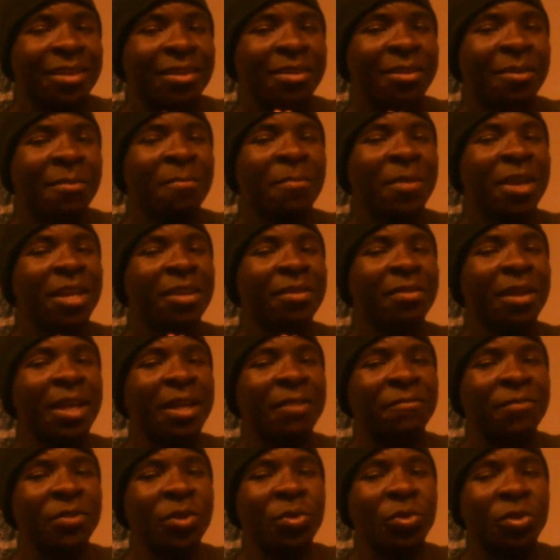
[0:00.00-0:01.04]
The main
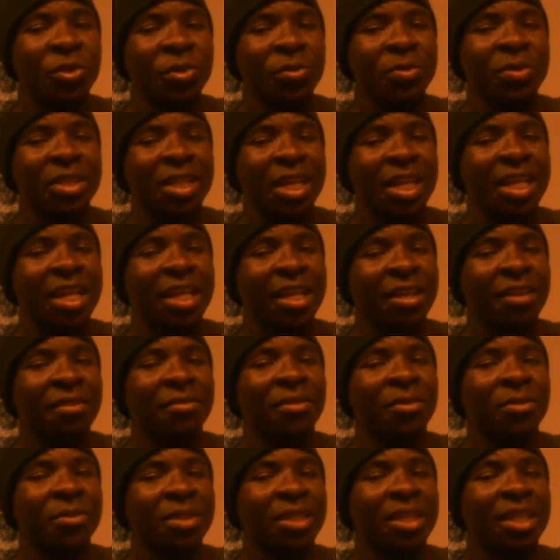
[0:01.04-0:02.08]
if you do say any of
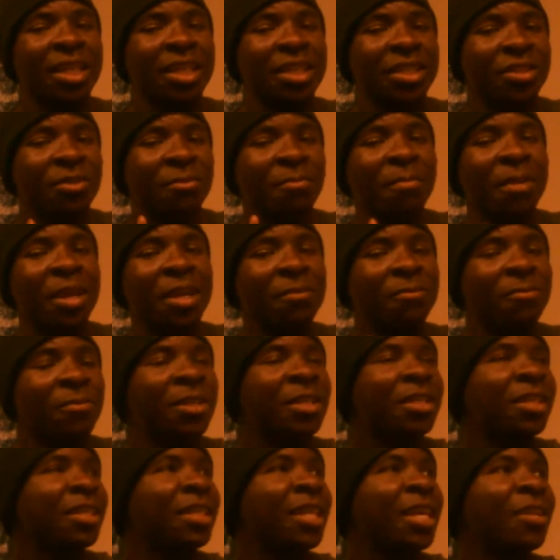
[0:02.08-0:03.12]
those things, the main
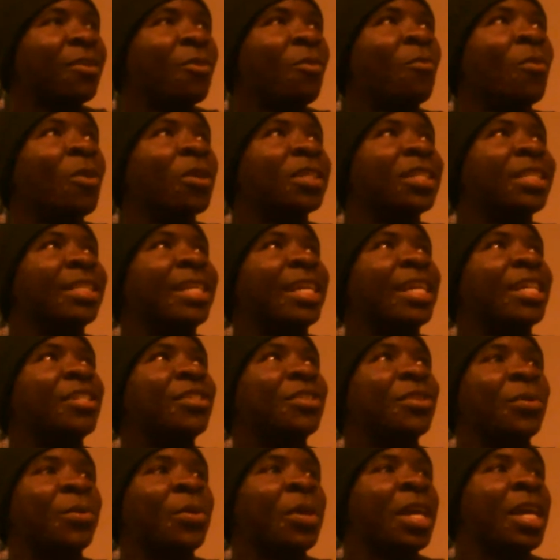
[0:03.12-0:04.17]
reason they don't want to date
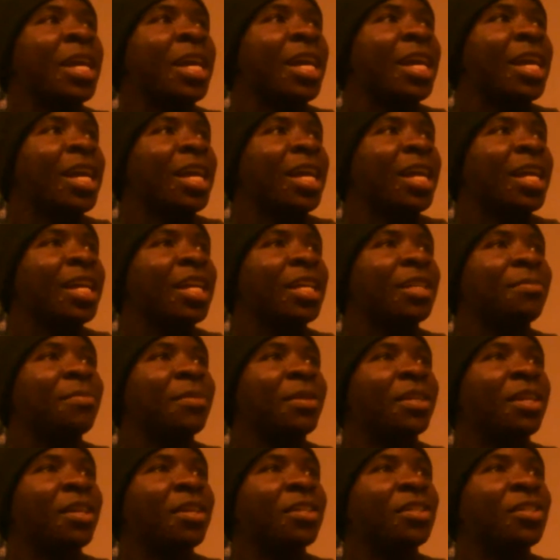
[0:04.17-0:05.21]
you is
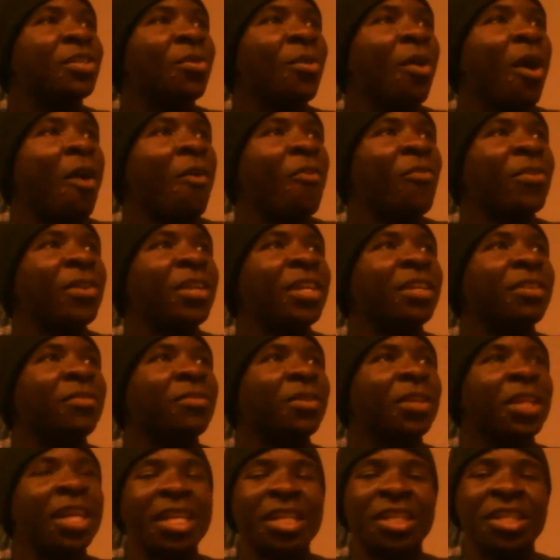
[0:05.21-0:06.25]
because you're already in a
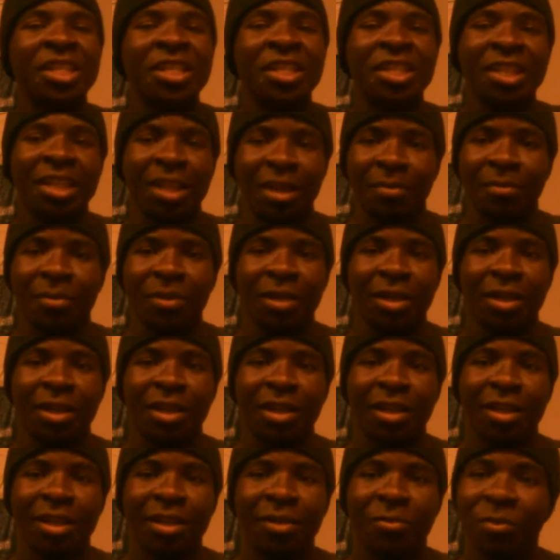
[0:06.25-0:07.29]
relationship
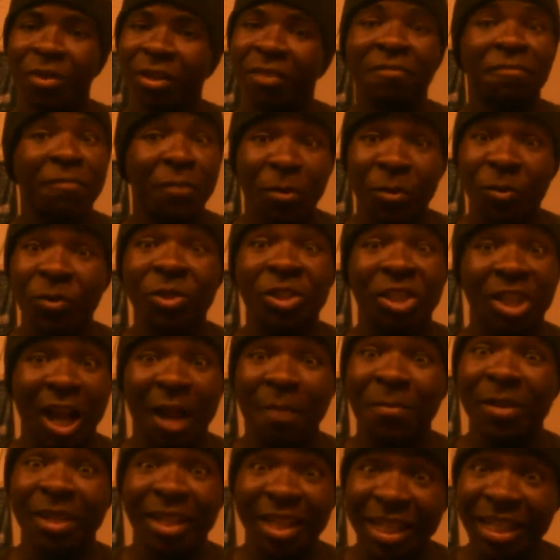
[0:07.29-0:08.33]
with
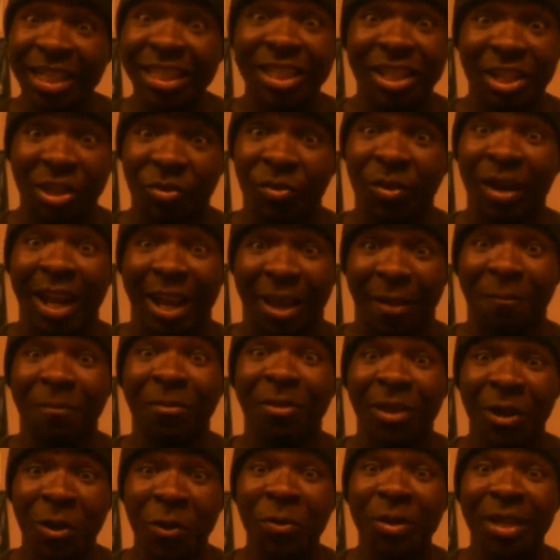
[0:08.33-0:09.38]
Photoshop and Instagram,
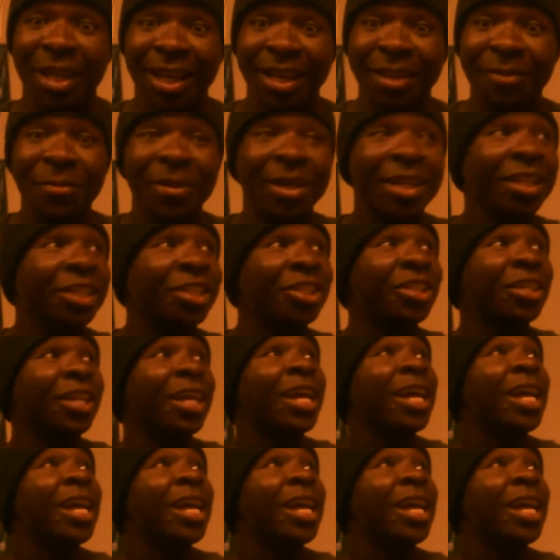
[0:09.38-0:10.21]
okay, bitch?